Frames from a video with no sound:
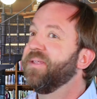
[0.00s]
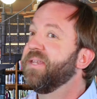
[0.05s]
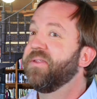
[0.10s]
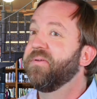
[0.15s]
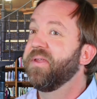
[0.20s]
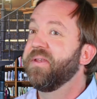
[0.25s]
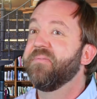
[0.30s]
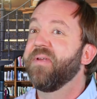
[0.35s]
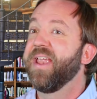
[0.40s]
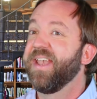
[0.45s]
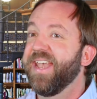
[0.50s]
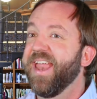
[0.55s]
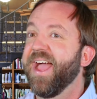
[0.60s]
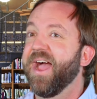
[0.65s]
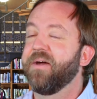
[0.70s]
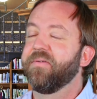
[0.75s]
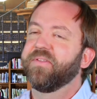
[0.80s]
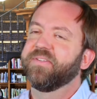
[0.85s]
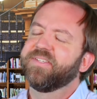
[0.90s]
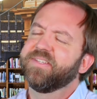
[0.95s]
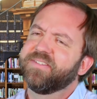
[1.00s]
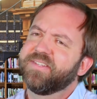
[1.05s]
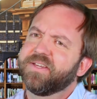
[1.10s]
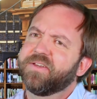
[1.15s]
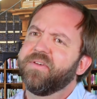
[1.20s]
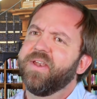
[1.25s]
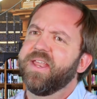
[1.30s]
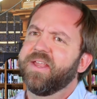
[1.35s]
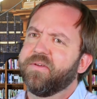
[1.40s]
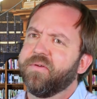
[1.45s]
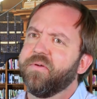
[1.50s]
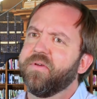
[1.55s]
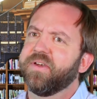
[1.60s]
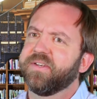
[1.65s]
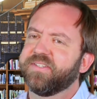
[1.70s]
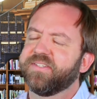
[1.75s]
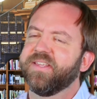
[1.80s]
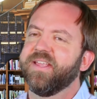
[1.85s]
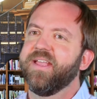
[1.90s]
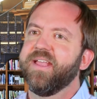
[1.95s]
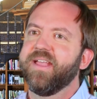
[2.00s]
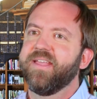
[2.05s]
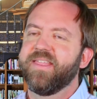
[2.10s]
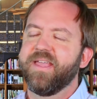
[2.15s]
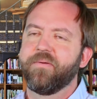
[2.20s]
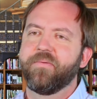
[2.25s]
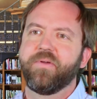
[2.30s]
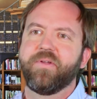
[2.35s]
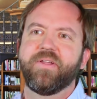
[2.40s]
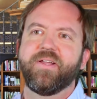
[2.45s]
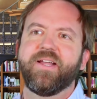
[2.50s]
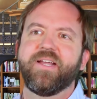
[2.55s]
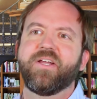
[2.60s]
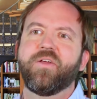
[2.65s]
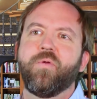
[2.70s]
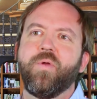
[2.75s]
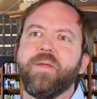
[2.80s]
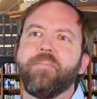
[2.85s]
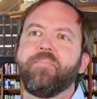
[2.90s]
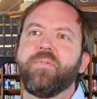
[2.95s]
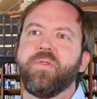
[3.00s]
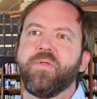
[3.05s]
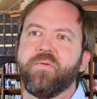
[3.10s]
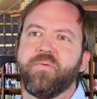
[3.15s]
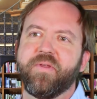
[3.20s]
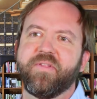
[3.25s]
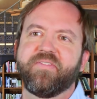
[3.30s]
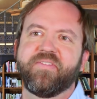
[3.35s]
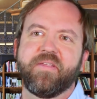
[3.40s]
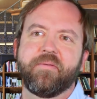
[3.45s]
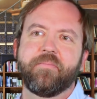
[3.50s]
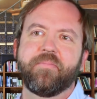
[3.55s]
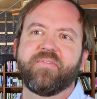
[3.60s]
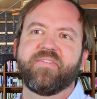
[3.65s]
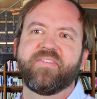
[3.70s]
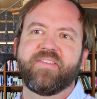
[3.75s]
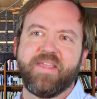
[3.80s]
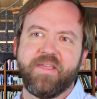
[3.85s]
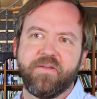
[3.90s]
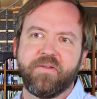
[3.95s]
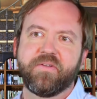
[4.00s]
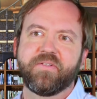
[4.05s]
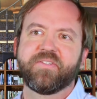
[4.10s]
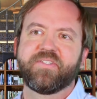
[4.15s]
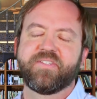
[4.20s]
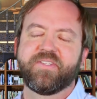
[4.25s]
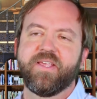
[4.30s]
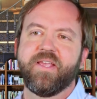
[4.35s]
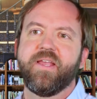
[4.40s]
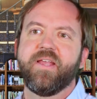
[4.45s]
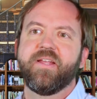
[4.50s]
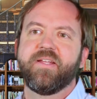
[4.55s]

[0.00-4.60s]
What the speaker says: be doing right now, this is a great course that will equip you with some skills